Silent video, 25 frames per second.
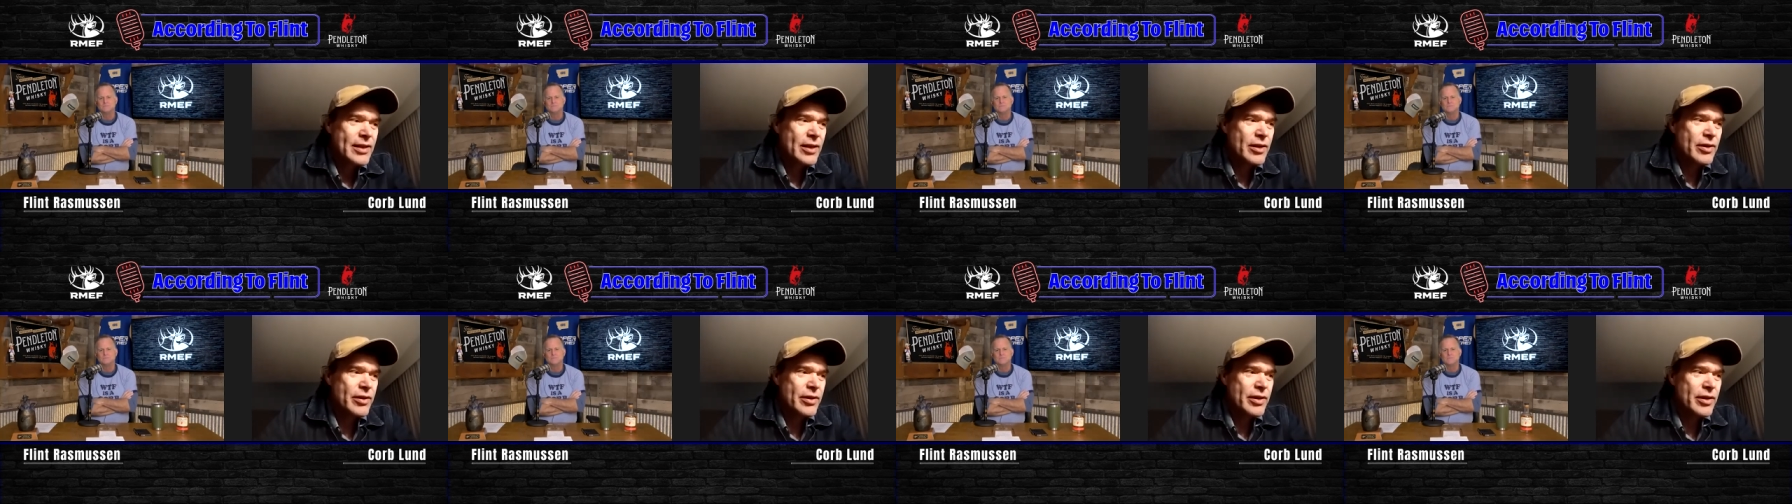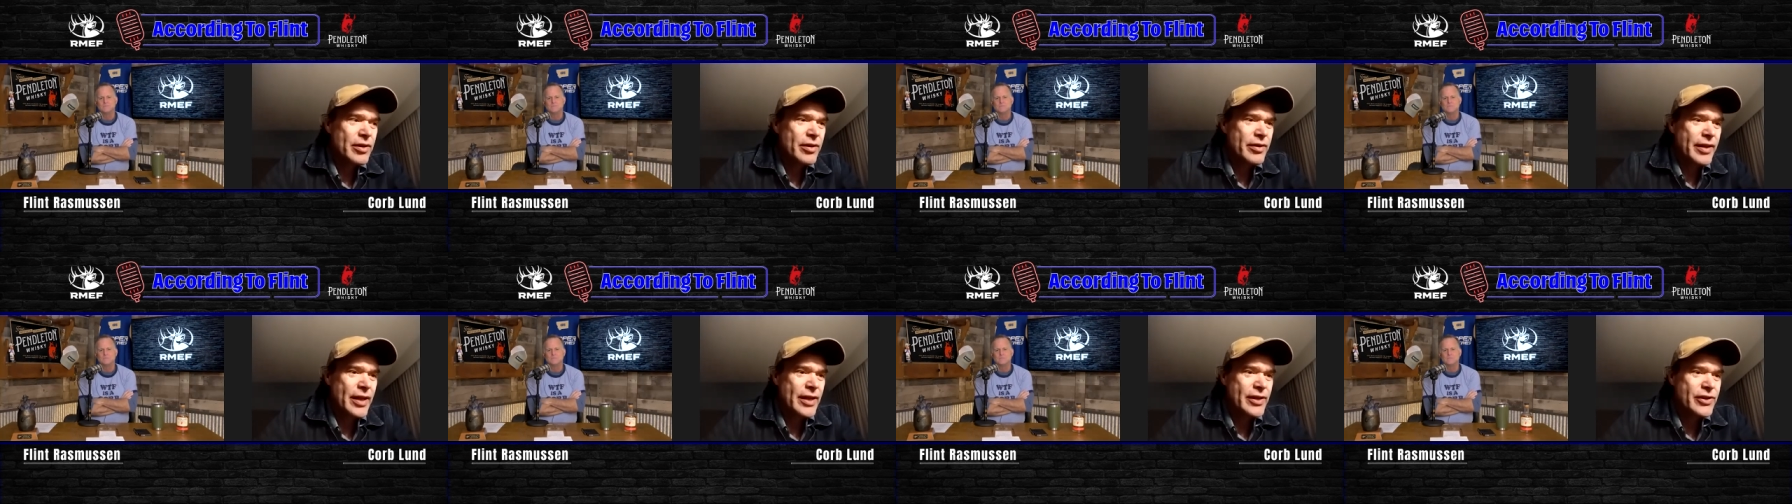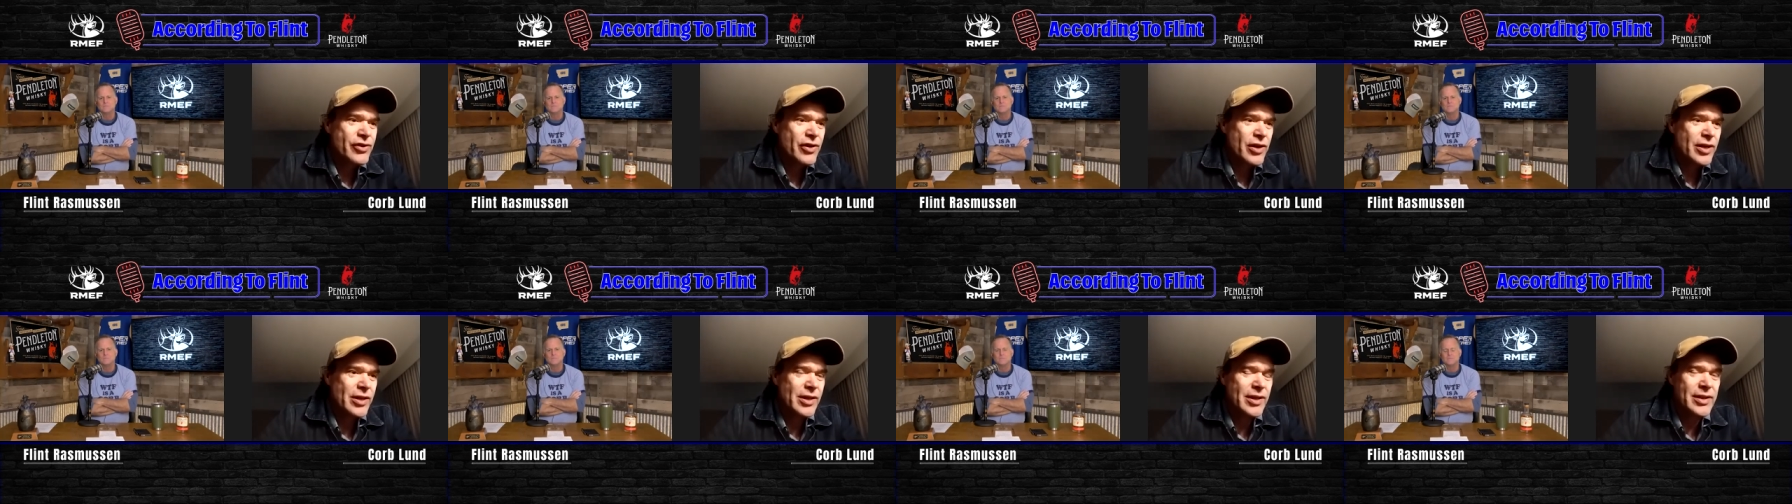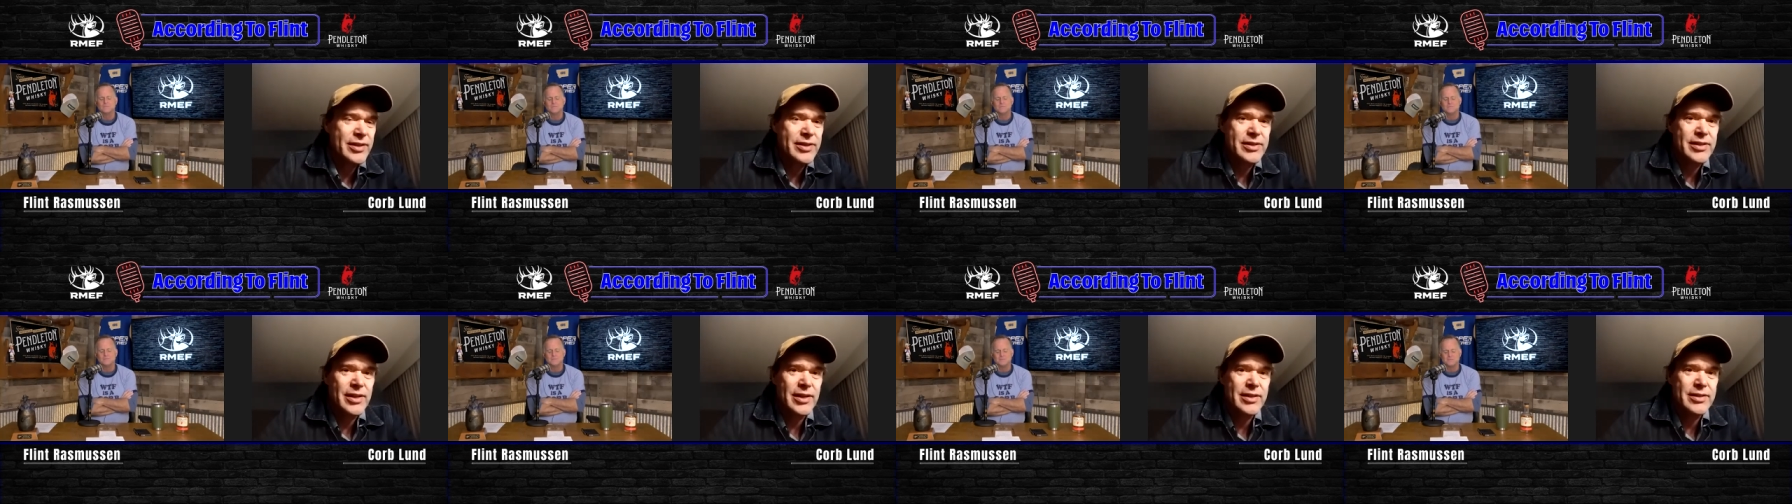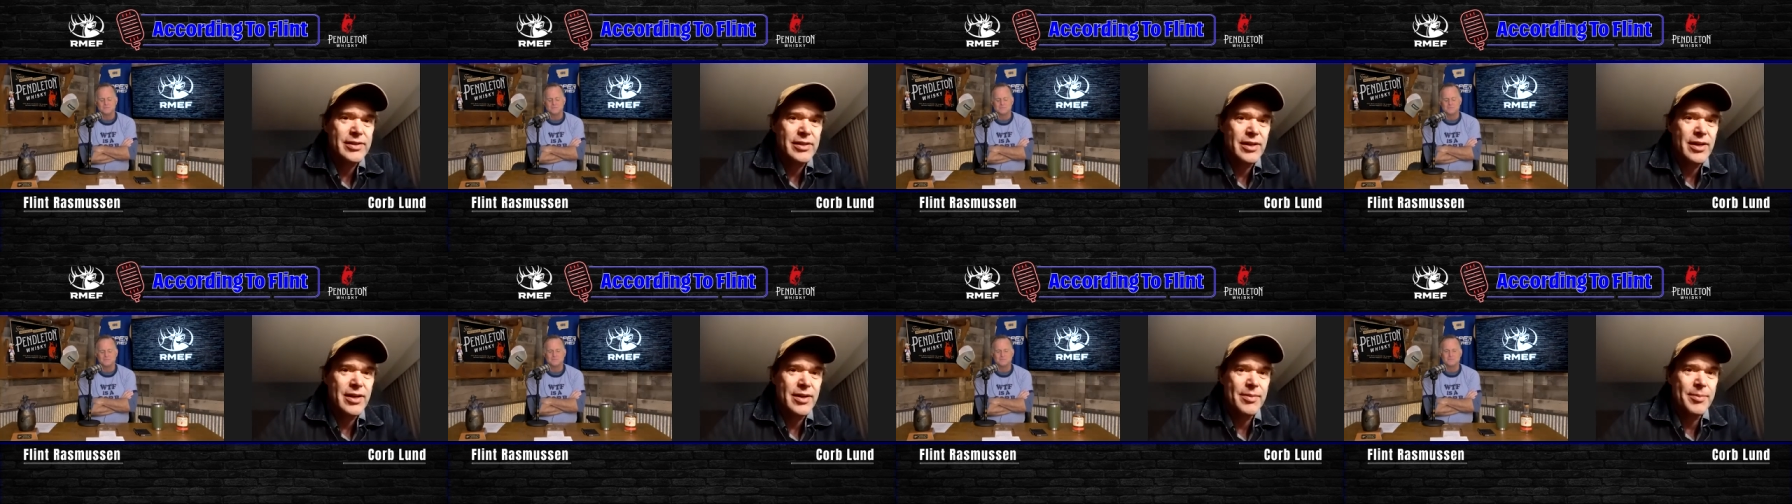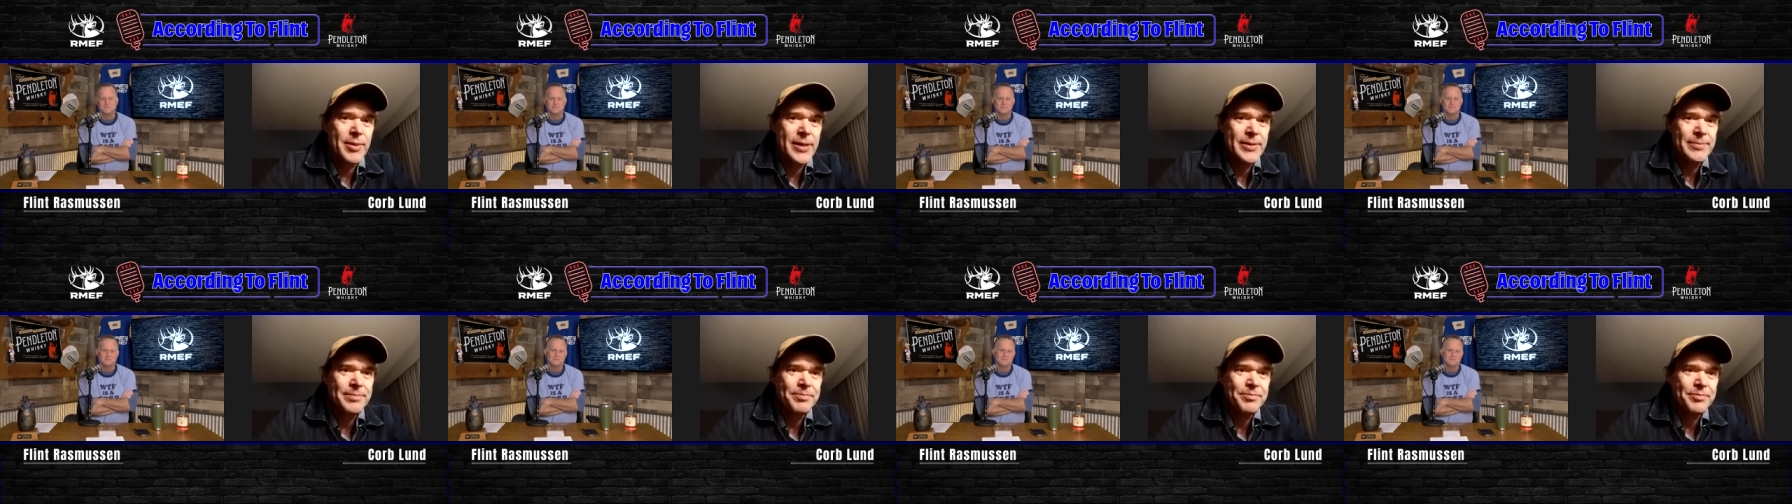you, you know that truck got stuck
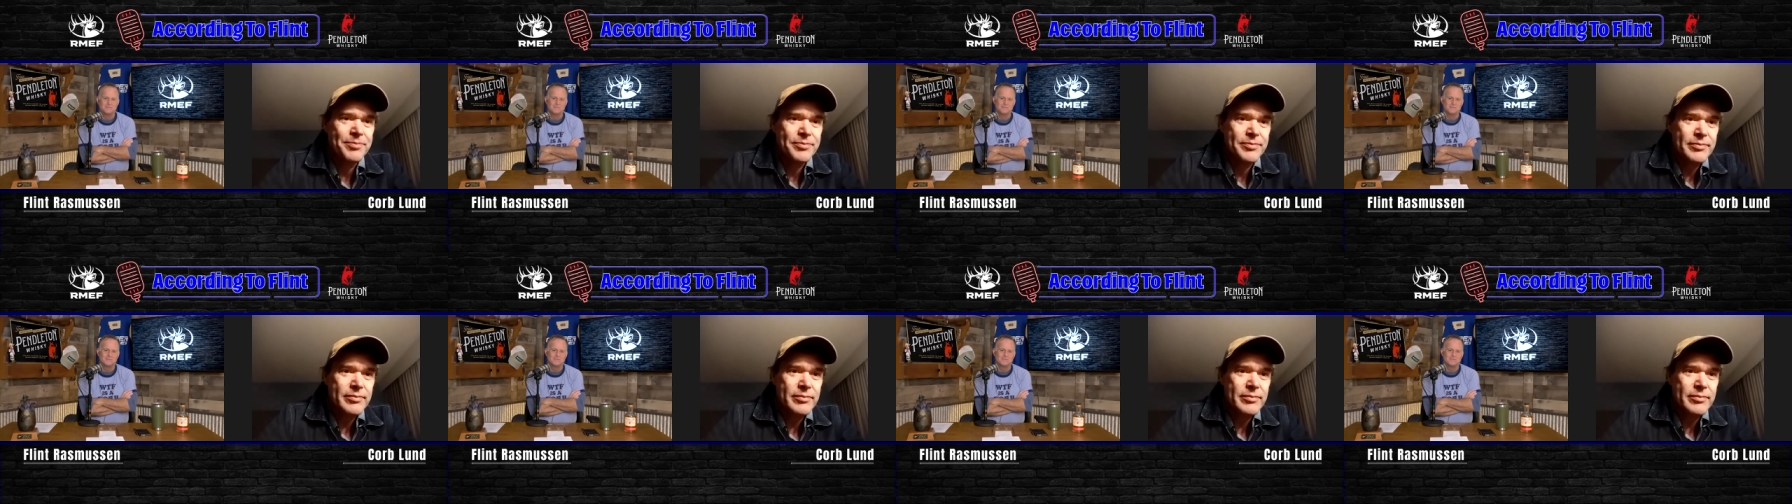song of mine.